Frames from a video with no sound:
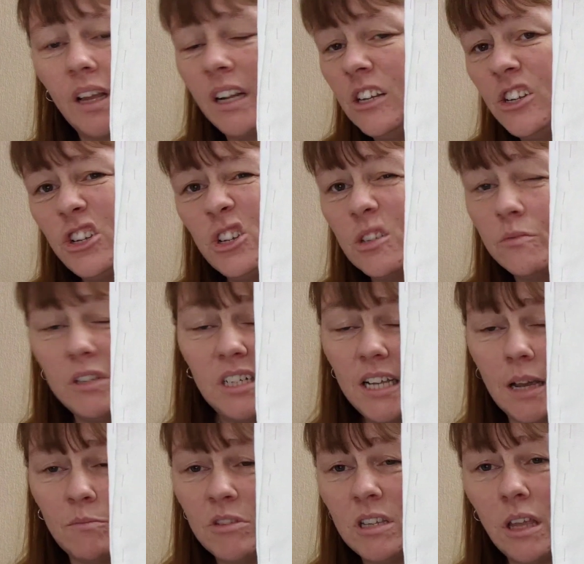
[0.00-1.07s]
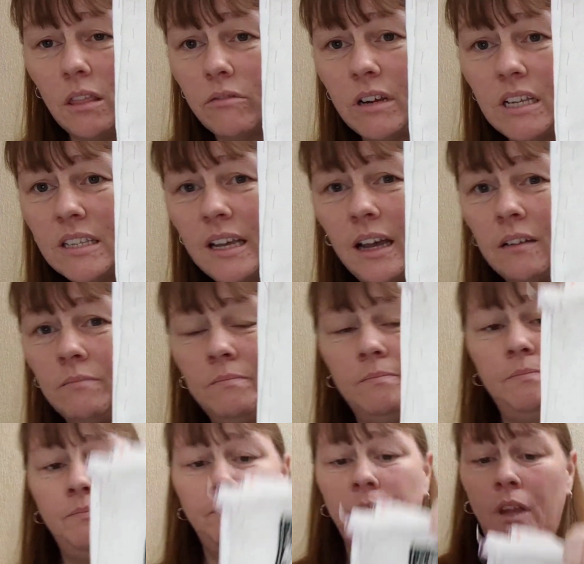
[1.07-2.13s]
and it's just DMC 310.
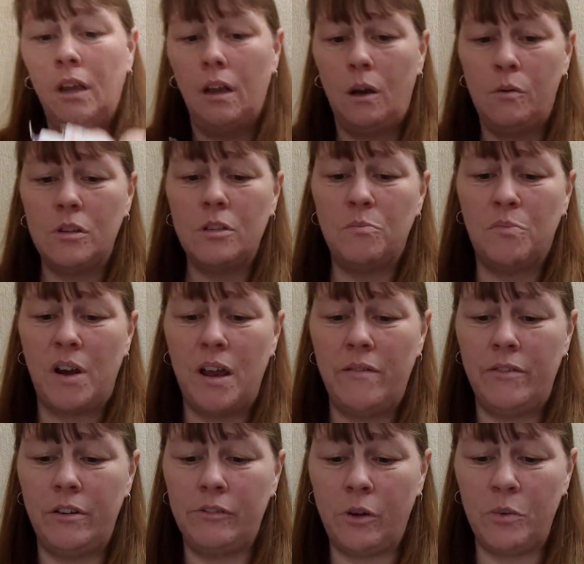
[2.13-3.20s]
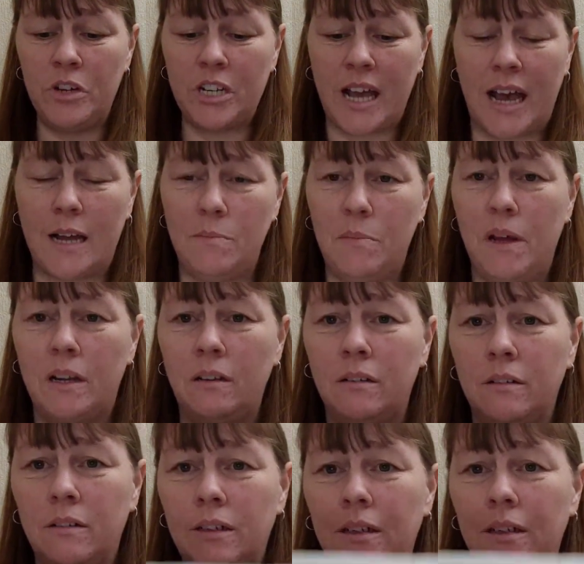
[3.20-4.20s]
I wasn't brave enough. I wish I had been.